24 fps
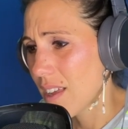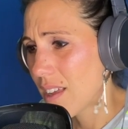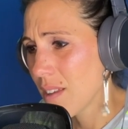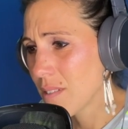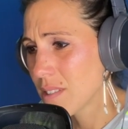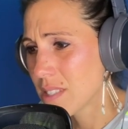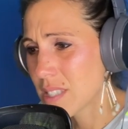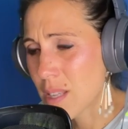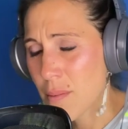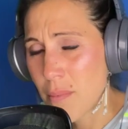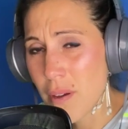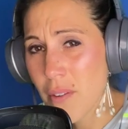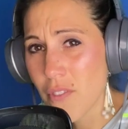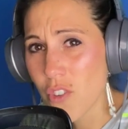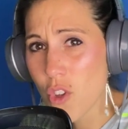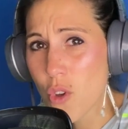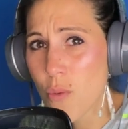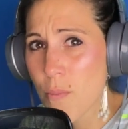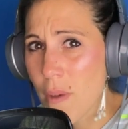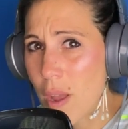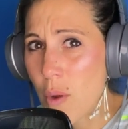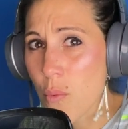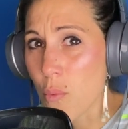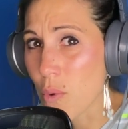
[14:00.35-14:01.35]
some of you
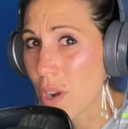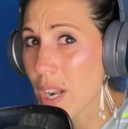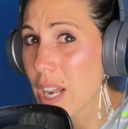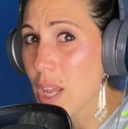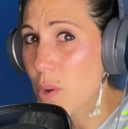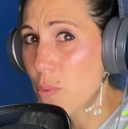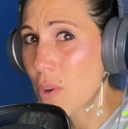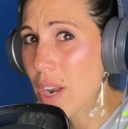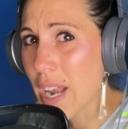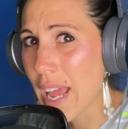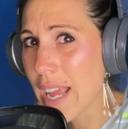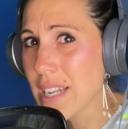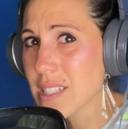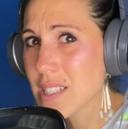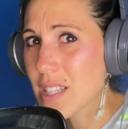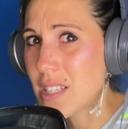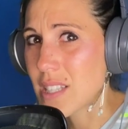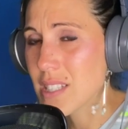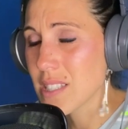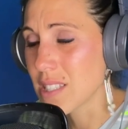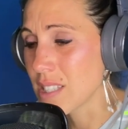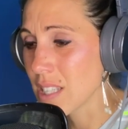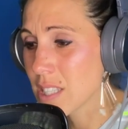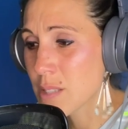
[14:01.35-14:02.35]
may really relate to
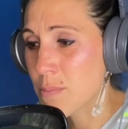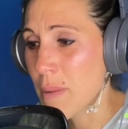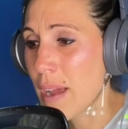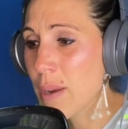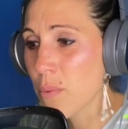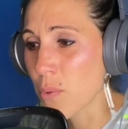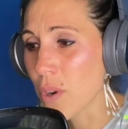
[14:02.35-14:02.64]
this. This might